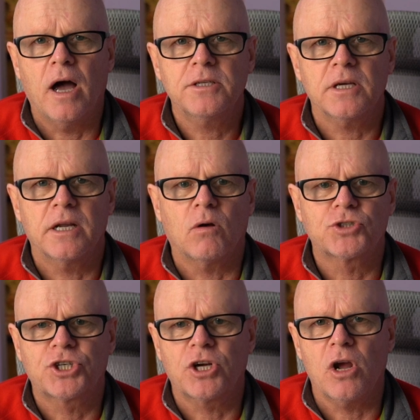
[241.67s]
Cut and
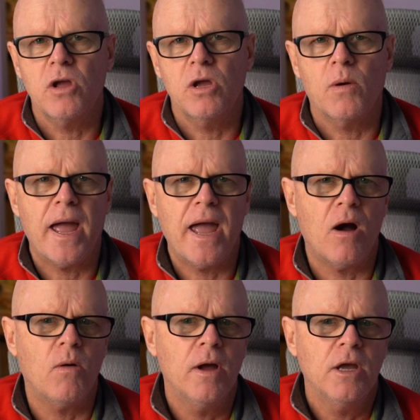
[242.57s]
I'll show you
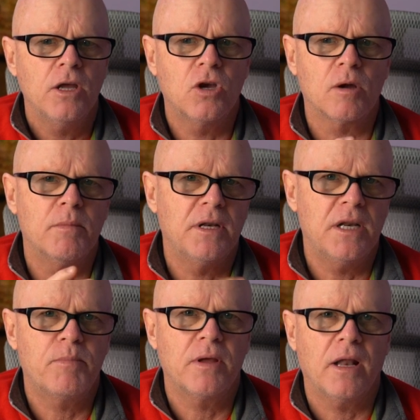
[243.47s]
how you can
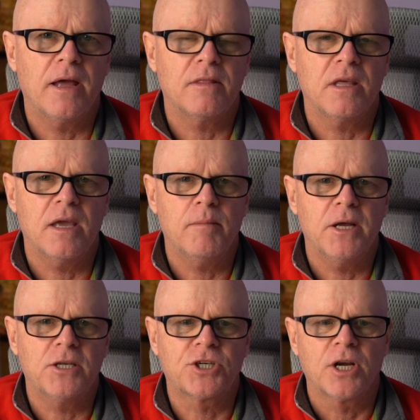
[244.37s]
manipulate the
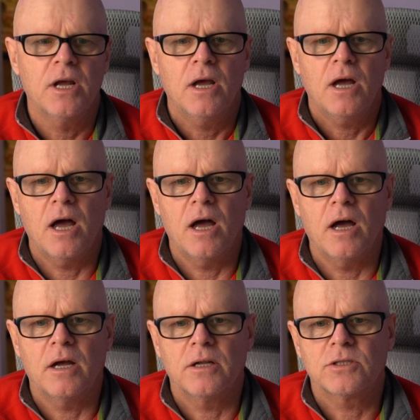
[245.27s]
image
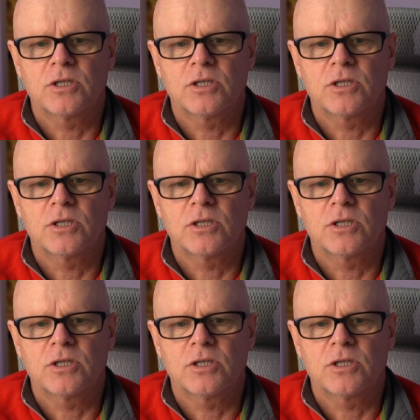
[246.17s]
uh,